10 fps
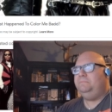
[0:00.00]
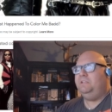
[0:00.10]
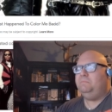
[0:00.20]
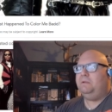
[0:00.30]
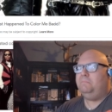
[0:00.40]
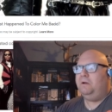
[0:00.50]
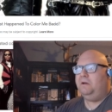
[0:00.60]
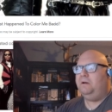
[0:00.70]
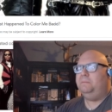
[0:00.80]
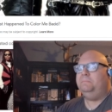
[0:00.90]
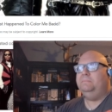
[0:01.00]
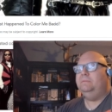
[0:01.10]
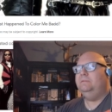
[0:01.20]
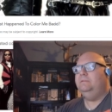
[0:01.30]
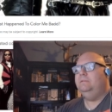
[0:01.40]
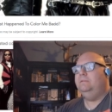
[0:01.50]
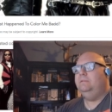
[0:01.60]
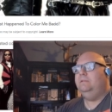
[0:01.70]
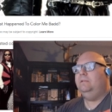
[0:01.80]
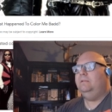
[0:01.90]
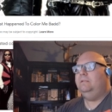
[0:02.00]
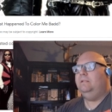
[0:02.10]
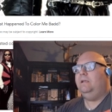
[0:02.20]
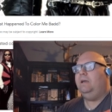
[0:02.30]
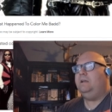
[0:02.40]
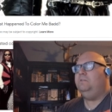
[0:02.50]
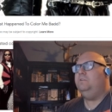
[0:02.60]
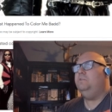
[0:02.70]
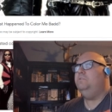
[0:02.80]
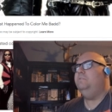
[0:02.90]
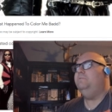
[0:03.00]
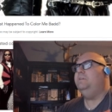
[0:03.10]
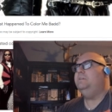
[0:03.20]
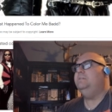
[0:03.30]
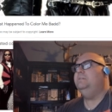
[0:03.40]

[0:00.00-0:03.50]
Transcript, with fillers: now, my mom, I don't know if like